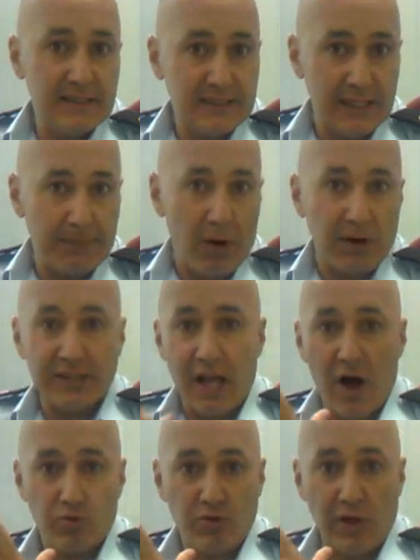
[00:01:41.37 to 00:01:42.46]
slip-ons,
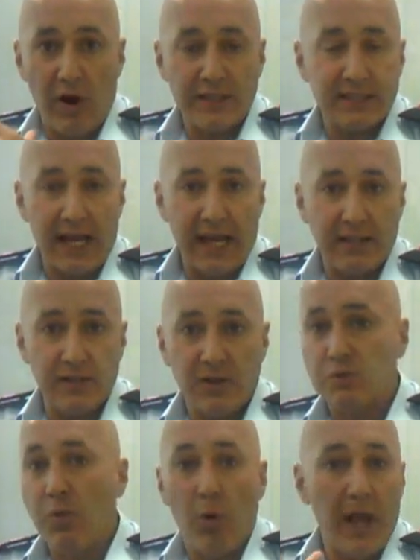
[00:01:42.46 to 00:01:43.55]
ultralights and
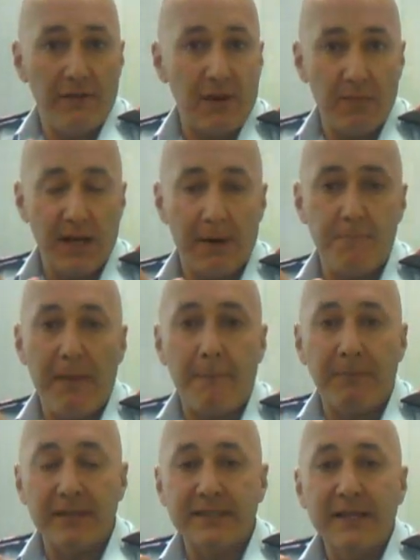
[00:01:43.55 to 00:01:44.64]
small, heavy, medium
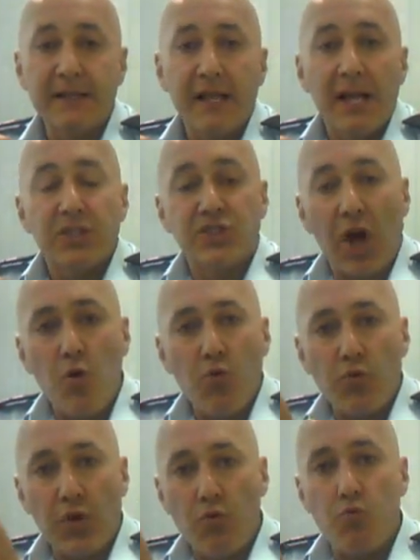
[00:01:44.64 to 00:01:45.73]
pumpers. So
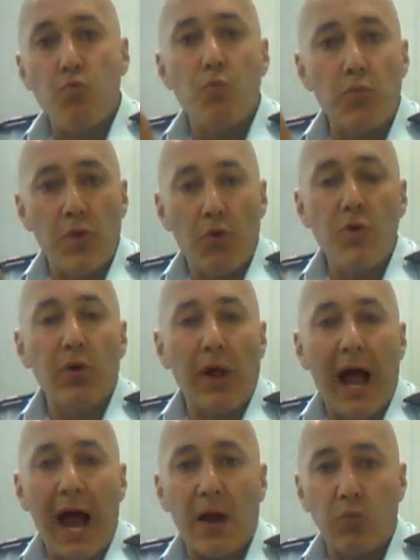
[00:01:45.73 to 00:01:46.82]
the real
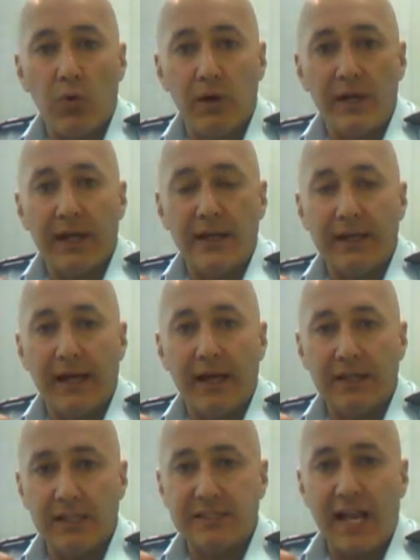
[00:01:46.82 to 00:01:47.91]
hard work and the
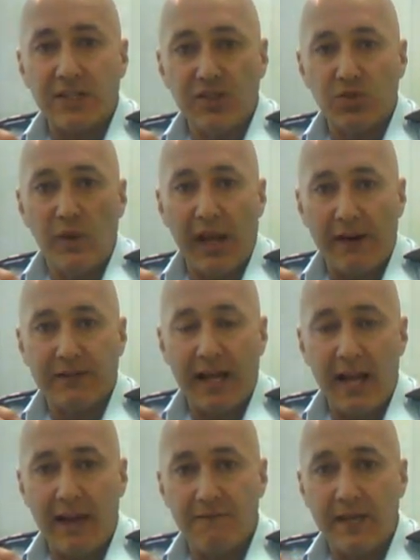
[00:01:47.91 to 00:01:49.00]
discussions we have to
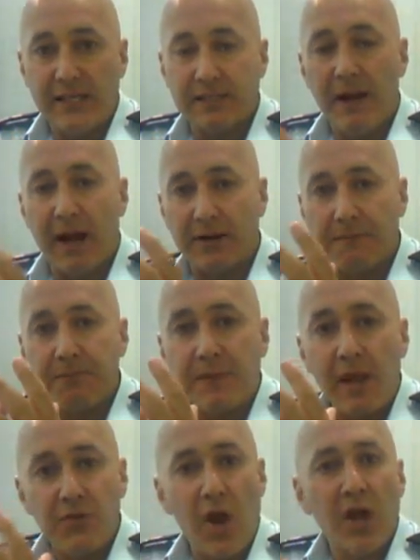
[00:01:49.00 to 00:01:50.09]
have is about
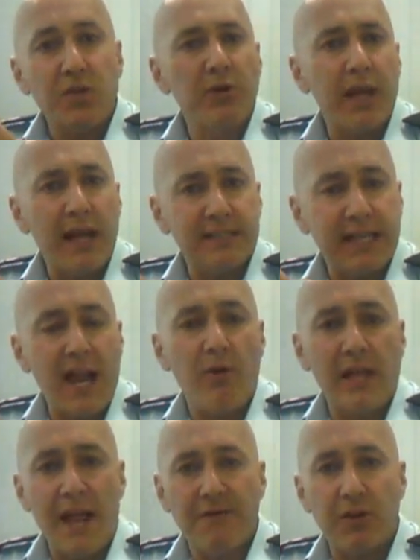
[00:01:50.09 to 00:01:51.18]
those brigades that
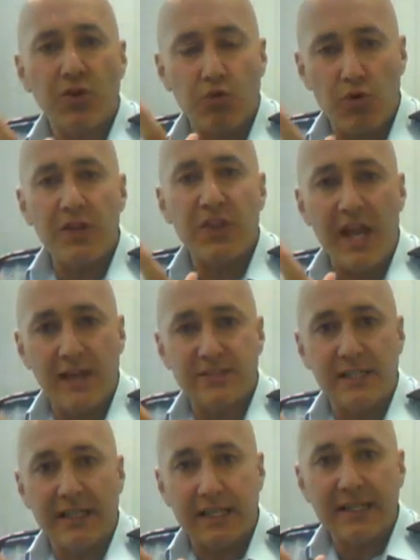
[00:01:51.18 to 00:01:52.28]
currently have a
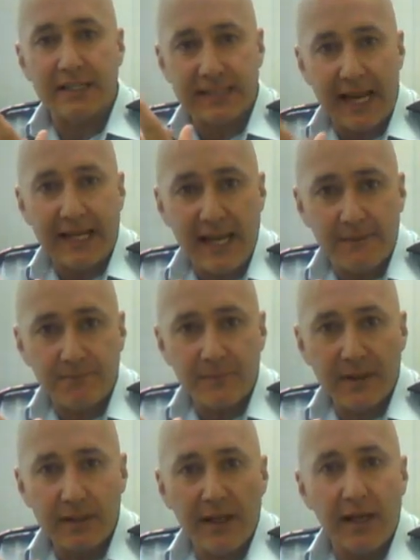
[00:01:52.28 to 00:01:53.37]
3,000 litre tanker,
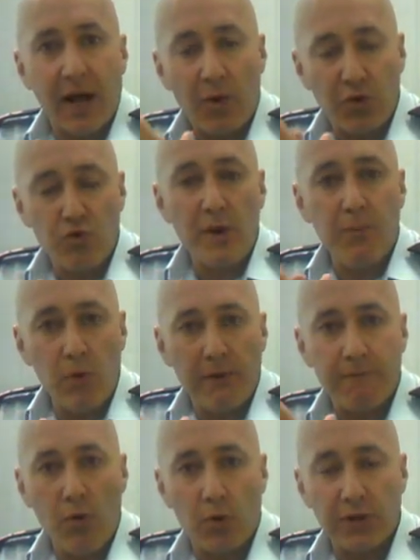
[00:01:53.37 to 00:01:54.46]
a
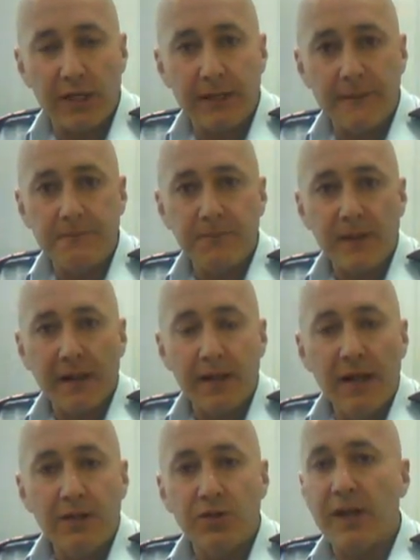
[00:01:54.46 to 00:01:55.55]
3.4D.
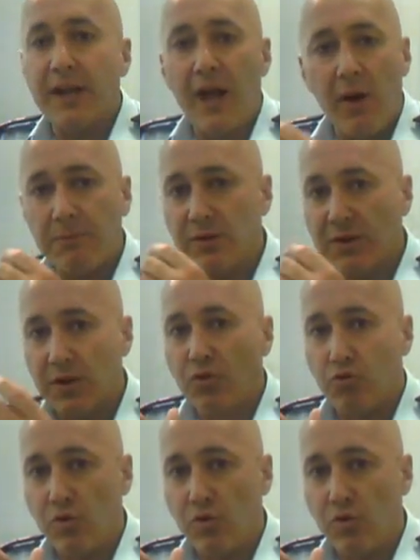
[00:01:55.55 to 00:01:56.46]
Do they go up to the